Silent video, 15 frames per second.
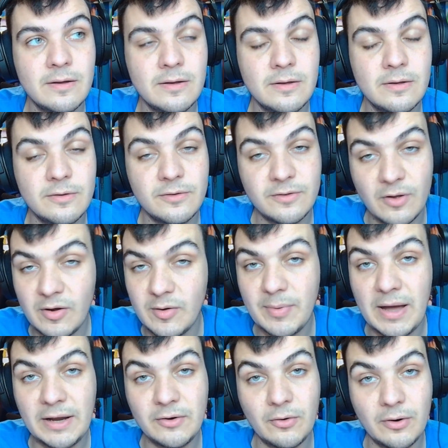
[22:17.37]
Snowy
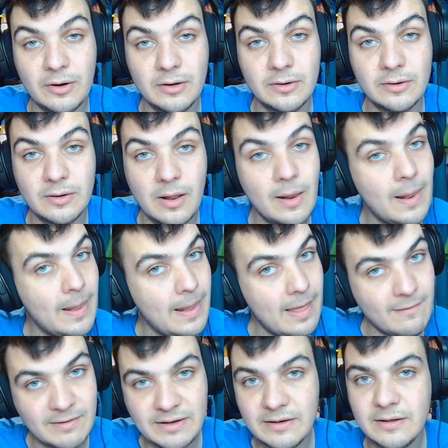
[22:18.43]
Pine Tar. Love
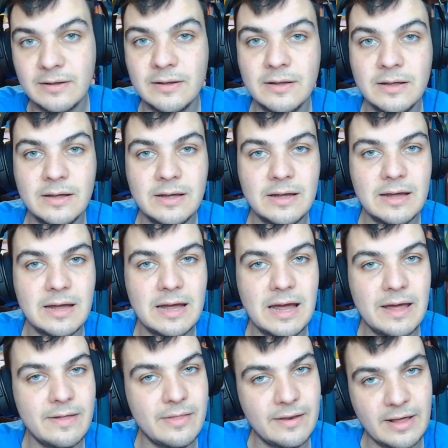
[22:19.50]
it.
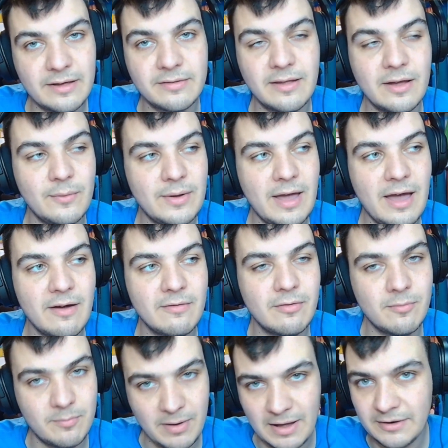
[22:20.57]
And the next day we have
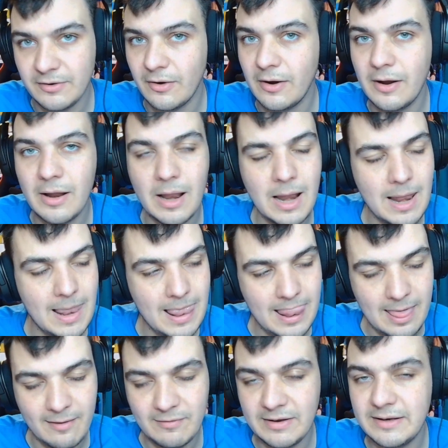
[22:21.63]
Pine Tar.
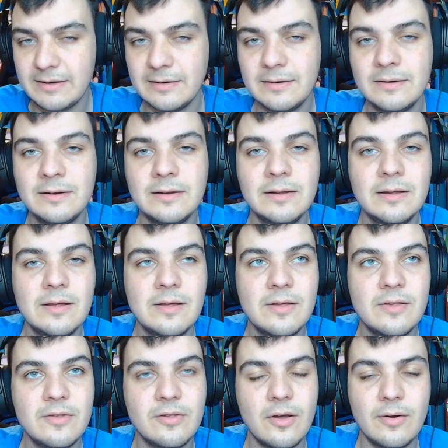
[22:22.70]
Love it.
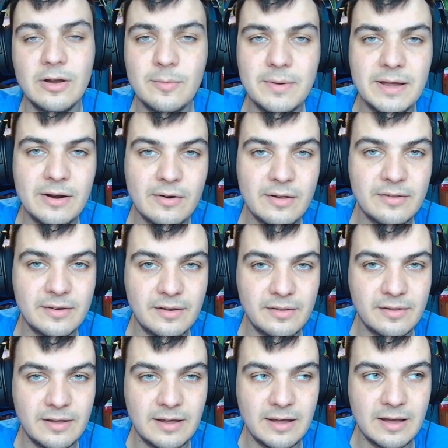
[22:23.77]
So it'll be interesting to
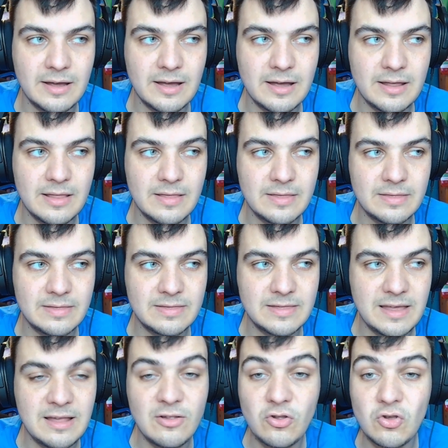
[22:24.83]
see.
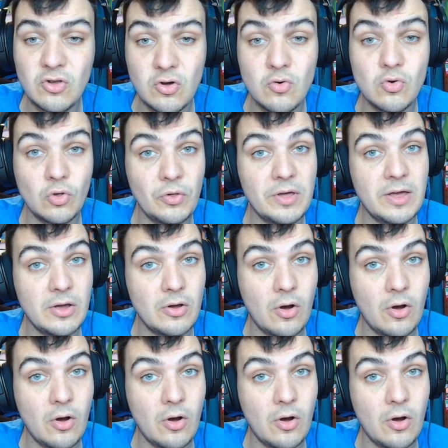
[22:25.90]
These usually,